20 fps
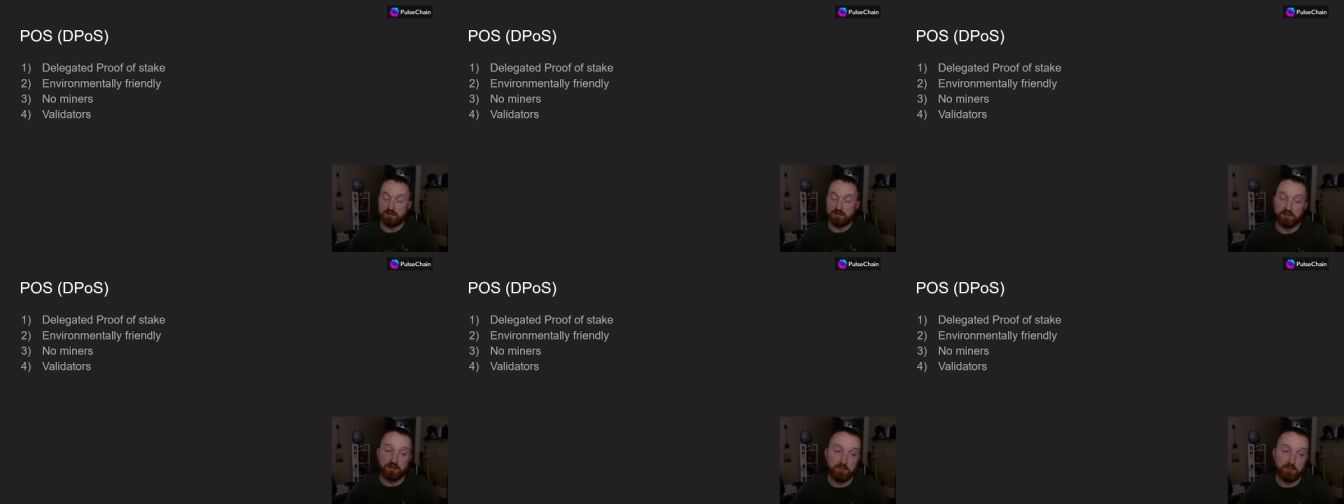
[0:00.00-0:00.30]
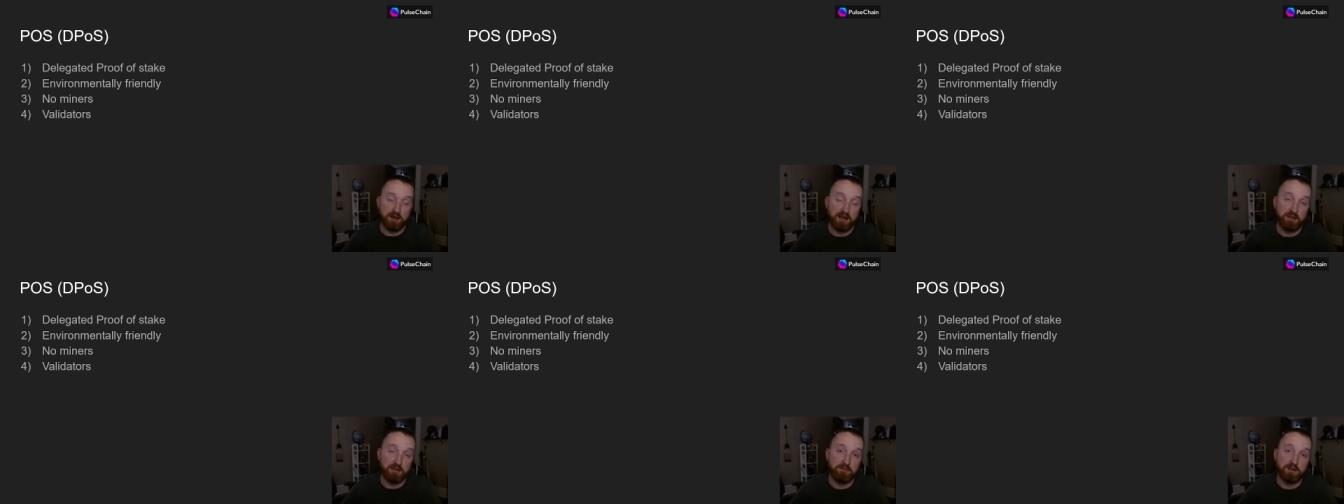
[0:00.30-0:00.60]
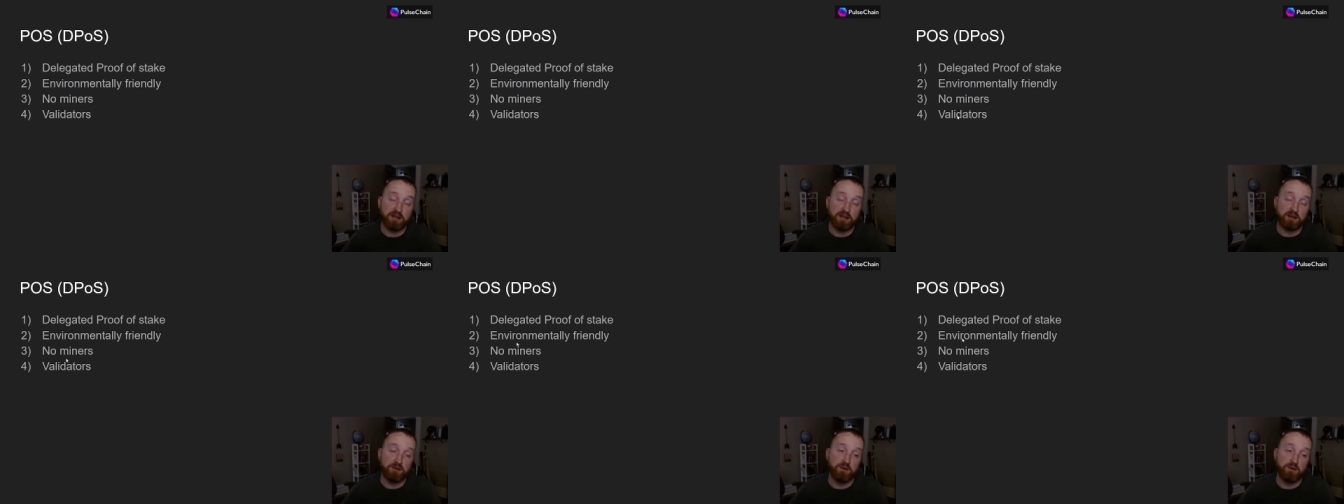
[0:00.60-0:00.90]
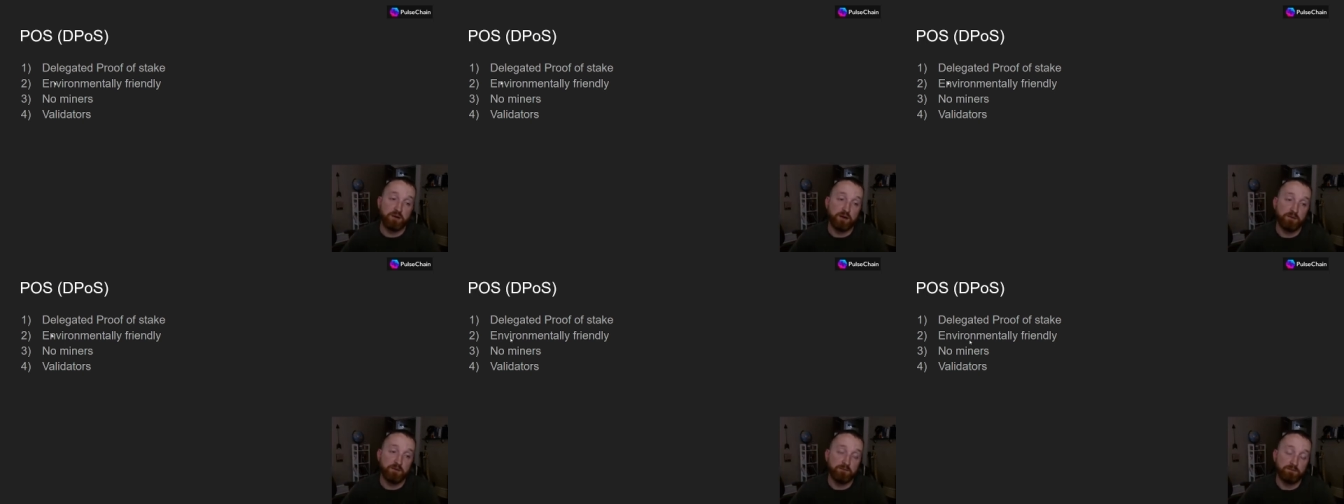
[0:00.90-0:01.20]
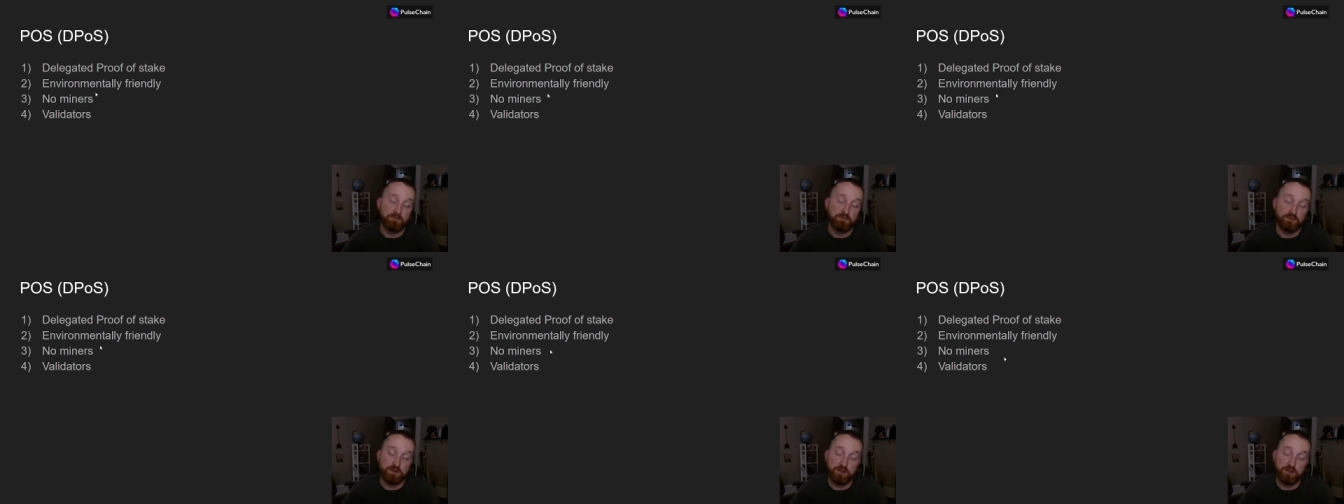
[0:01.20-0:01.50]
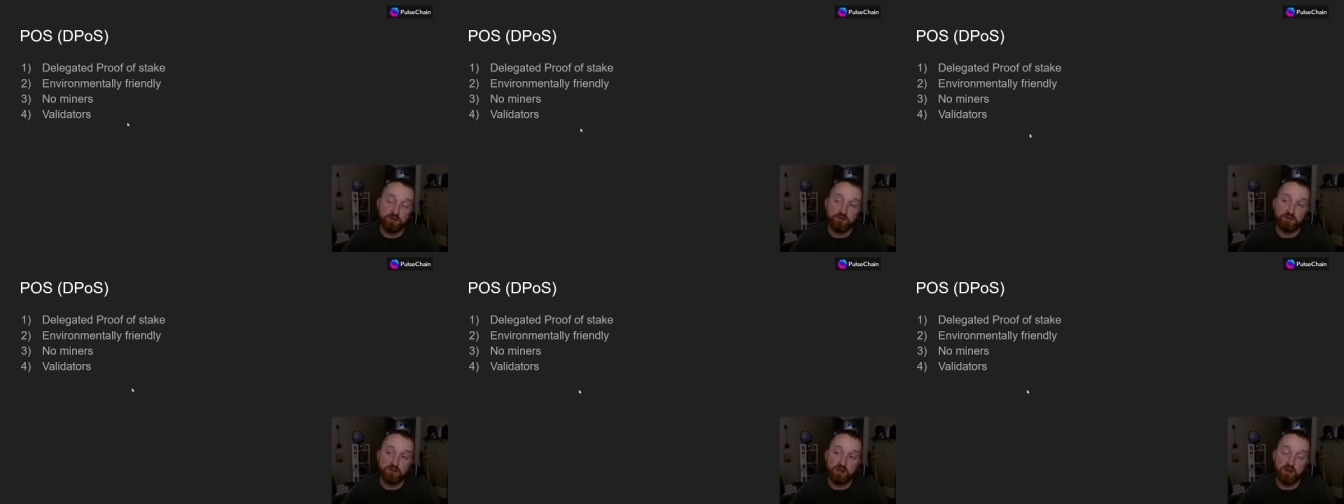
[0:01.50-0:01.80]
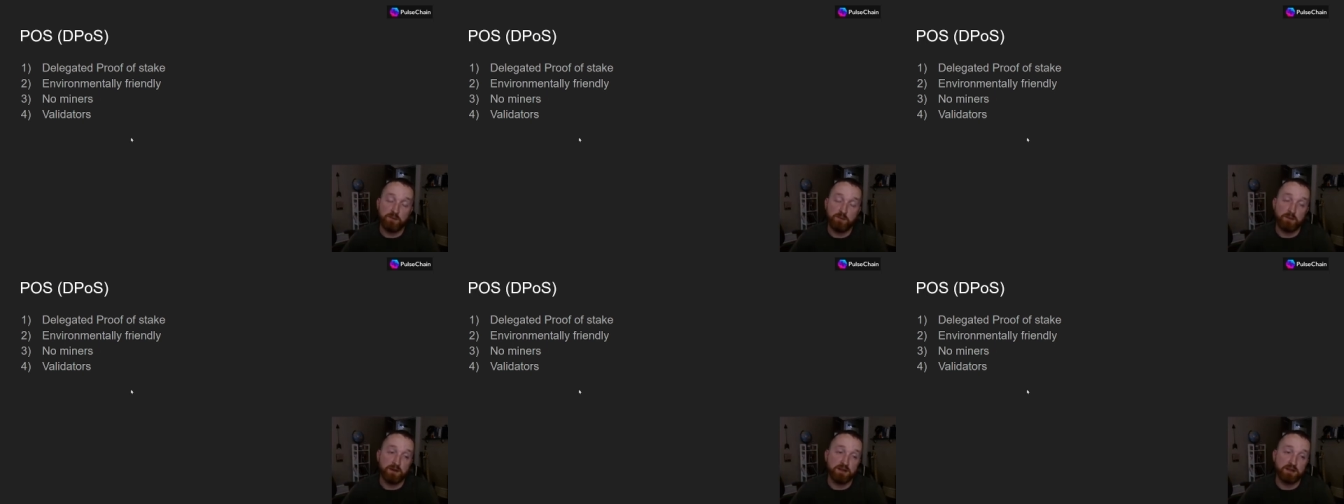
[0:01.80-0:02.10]
mine Bitcoin, huge
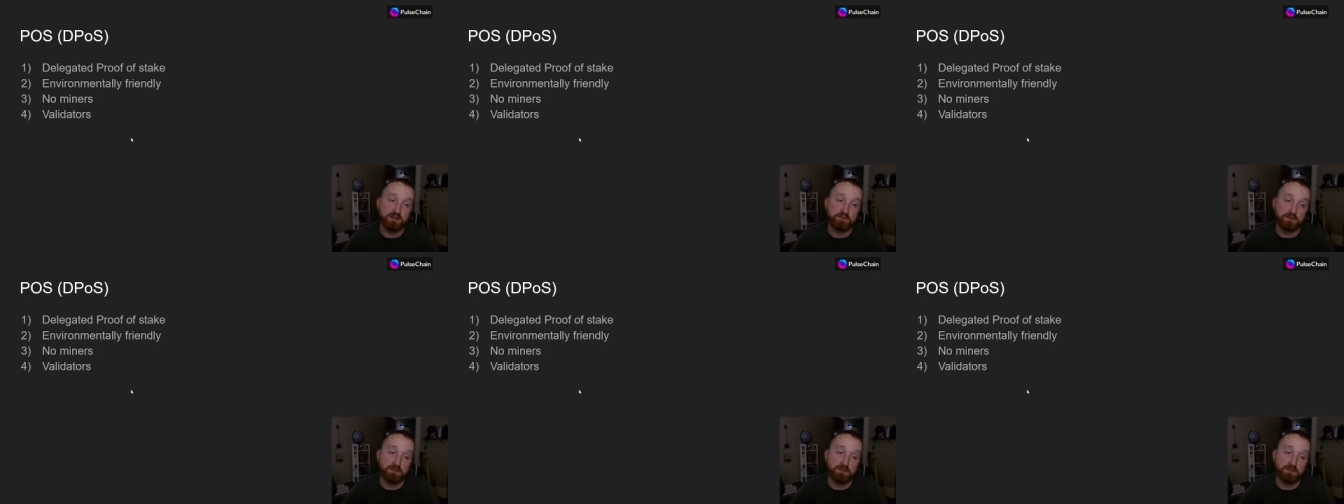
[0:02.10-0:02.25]
companies,